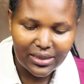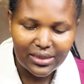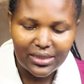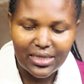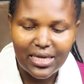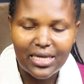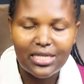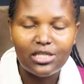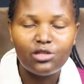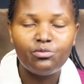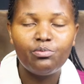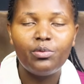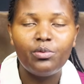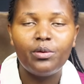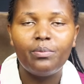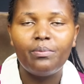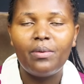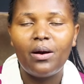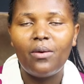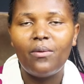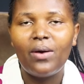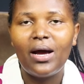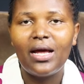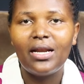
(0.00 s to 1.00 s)
science
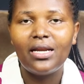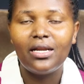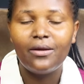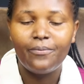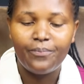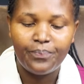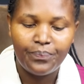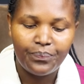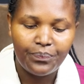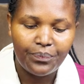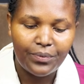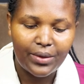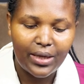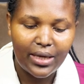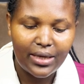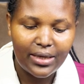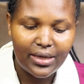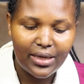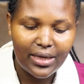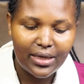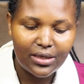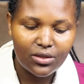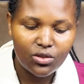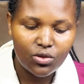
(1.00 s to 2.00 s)
paper 1,
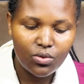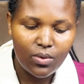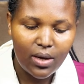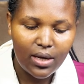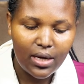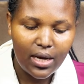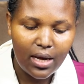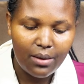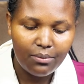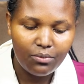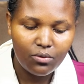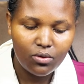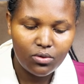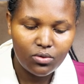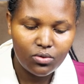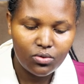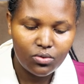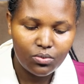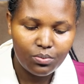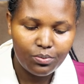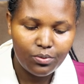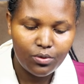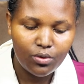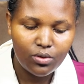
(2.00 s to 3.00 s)
and next one I'm going
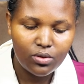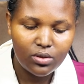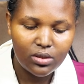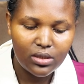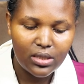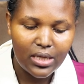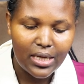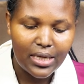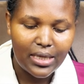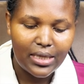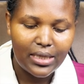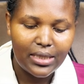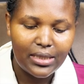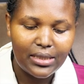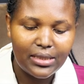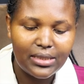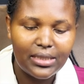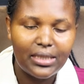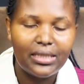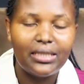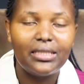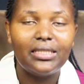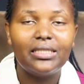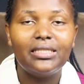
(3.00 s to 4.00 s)
to post
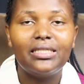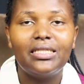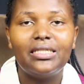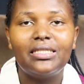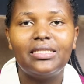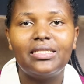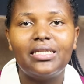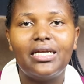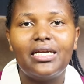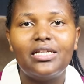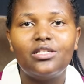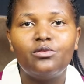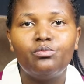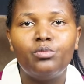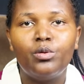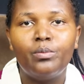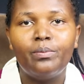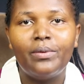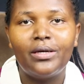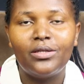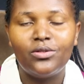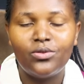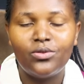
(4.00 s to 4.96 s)
integrated science paper